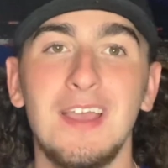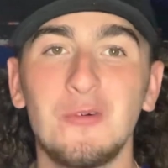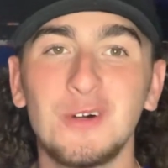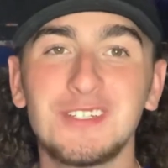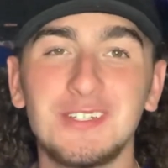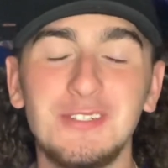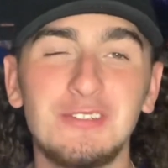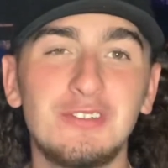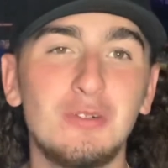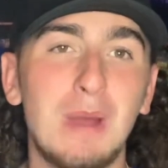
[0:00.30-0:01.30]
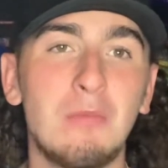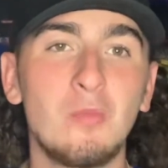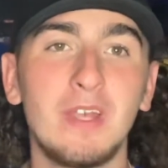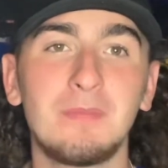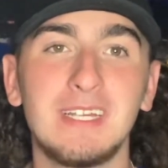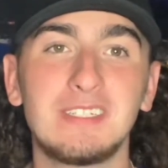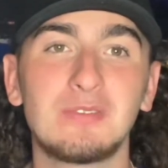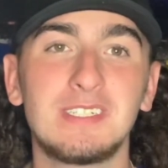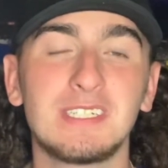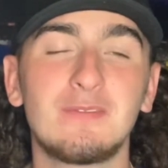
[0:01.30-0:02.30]
What's good, YouTube? MLB Updates
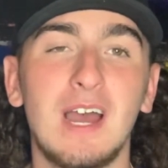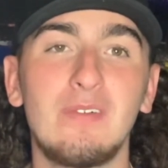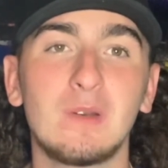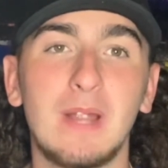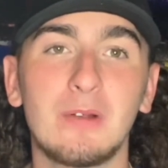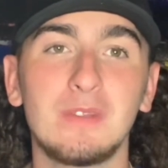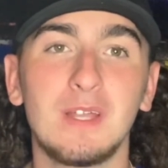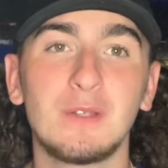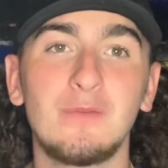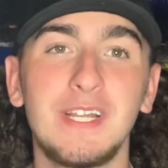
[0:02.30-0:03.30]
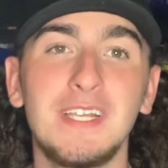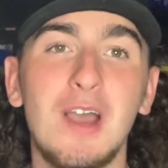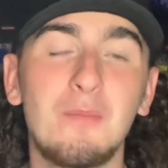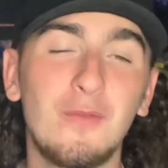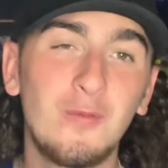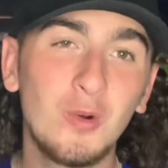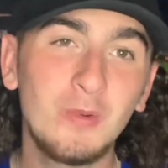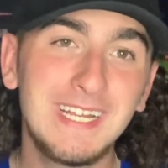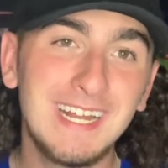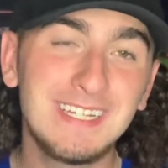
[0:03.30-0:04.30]
365 here, back with another video. Before
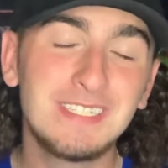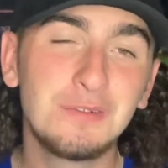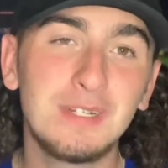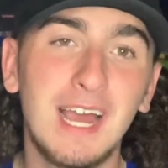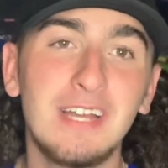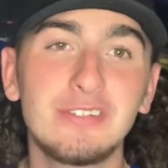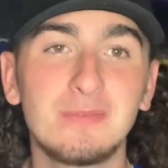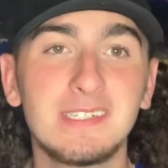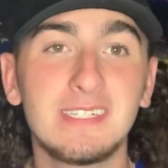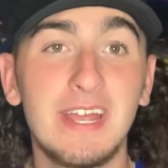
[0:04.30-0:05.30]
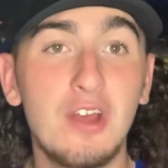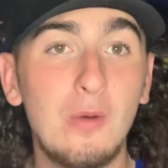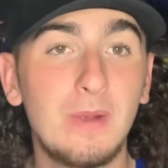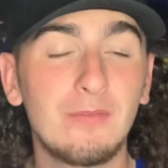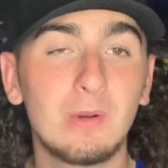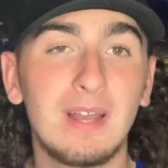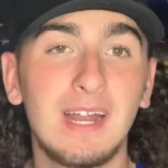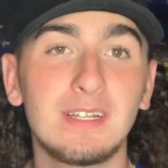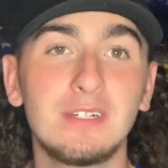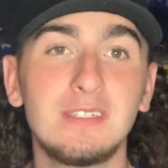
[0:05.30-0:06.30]
we get into it, I just want to say, hope everyone
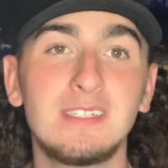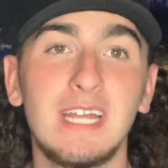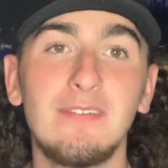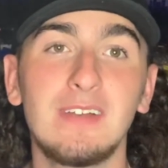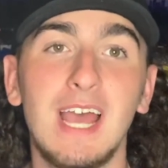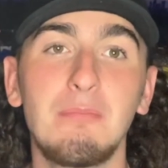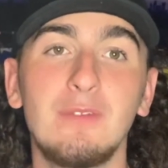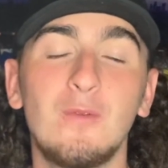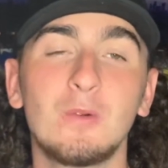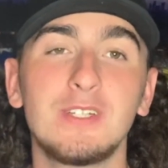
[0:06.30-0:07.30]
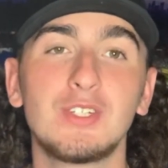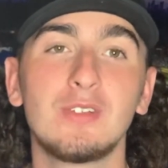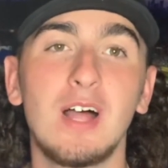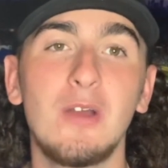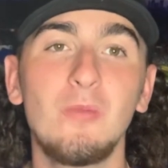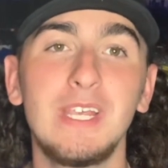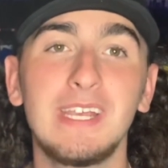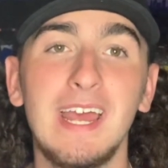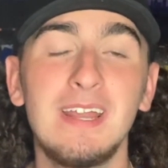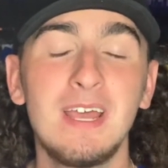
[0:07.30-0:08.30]
had a good, safe, and happy 4th of July
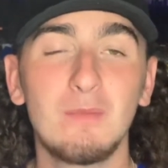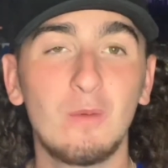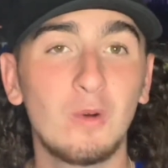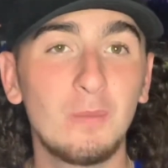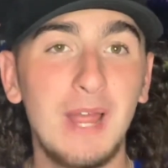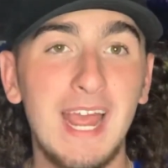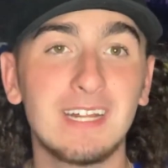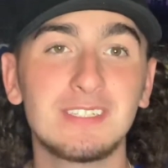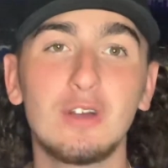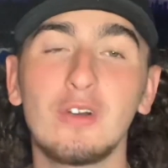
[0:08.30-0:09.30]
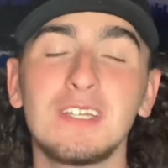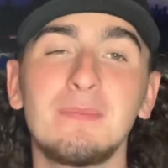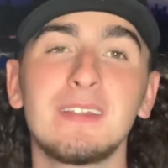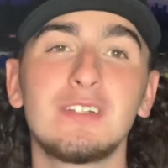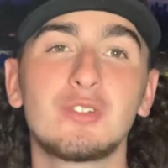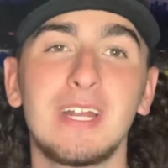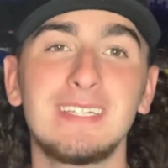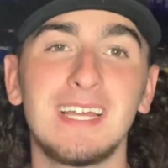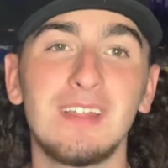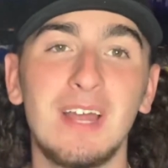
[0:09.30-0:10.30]
weekend. But we're back talking about the
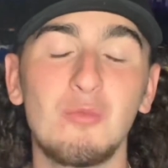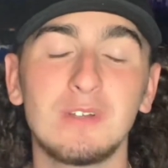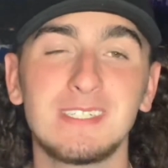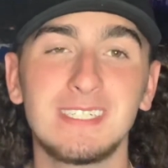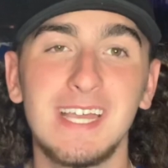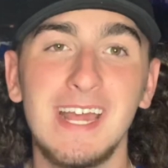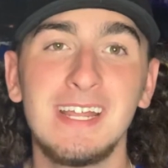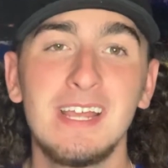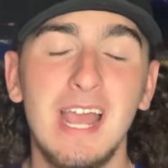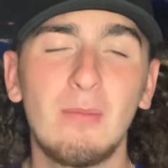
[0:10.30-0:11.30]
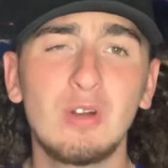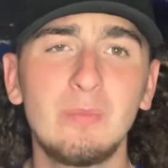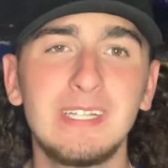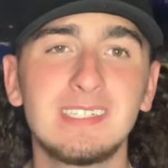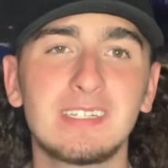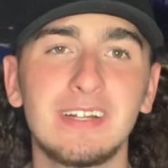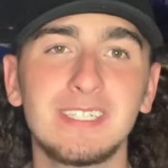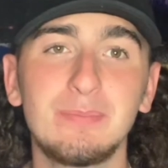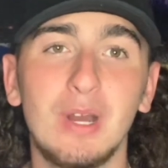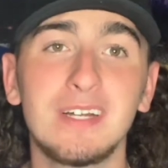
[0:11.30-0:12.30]
trade deadline once again, and we're going to be
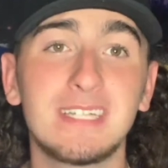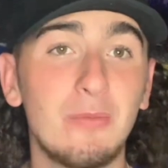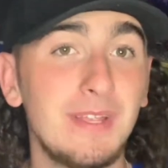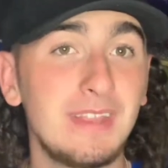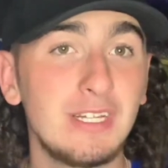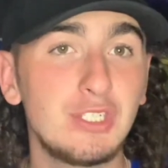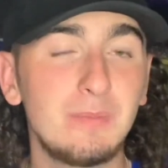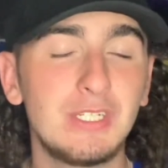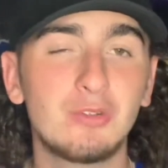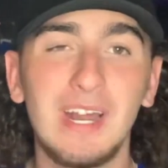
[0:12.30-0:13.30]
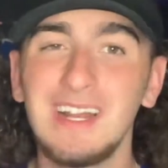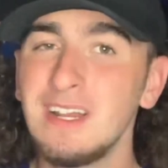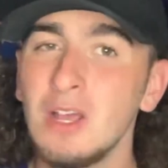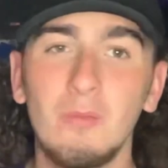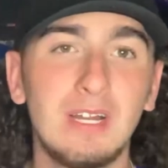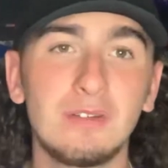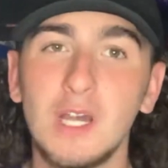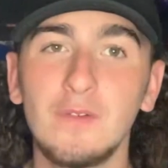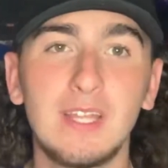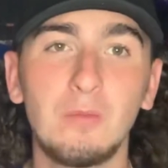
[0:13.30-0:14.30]
discussing players that we think should be traded. We don't
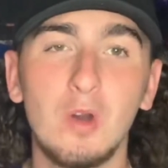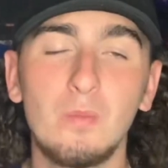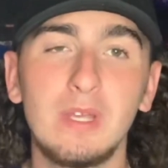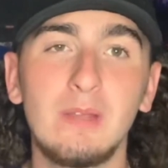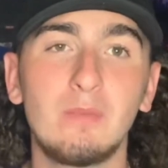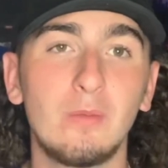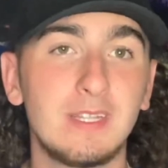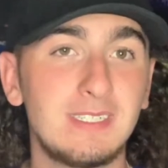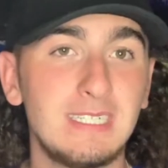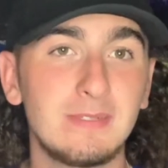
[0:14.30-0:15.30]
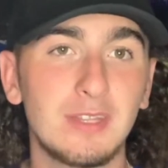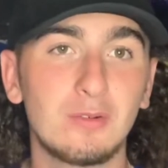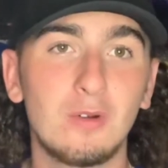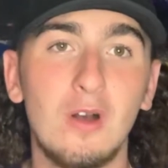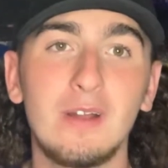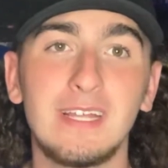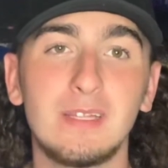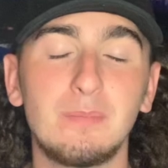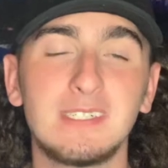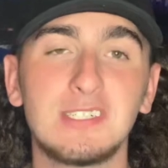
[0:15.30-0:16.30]
know if they will be, but with the teams that they're on
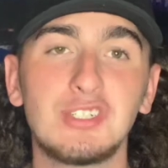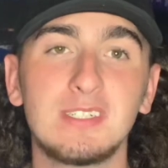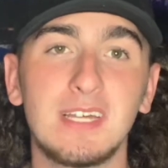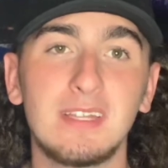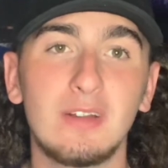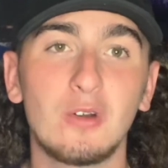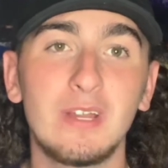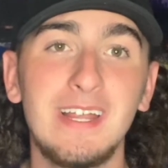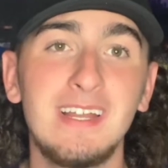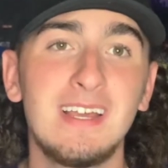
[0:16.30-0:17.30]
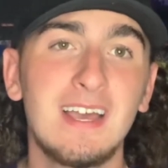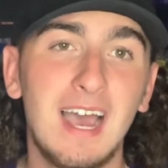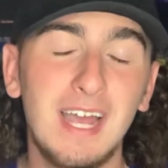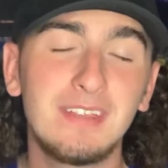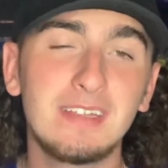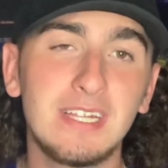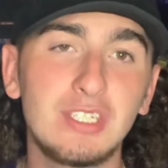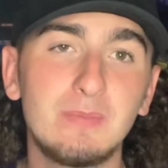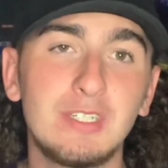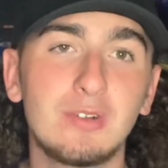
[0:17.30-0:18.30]
and the positions that they are in, I think they
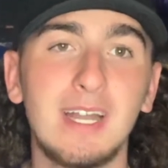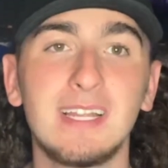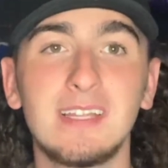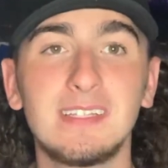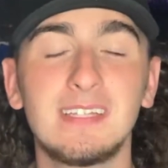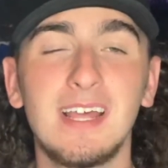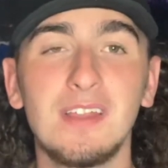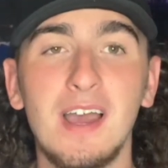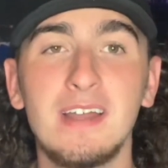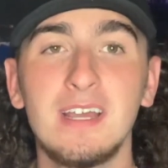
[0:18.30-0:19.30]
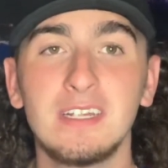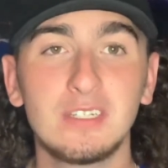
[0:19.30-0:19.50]
should be traded at the deadline.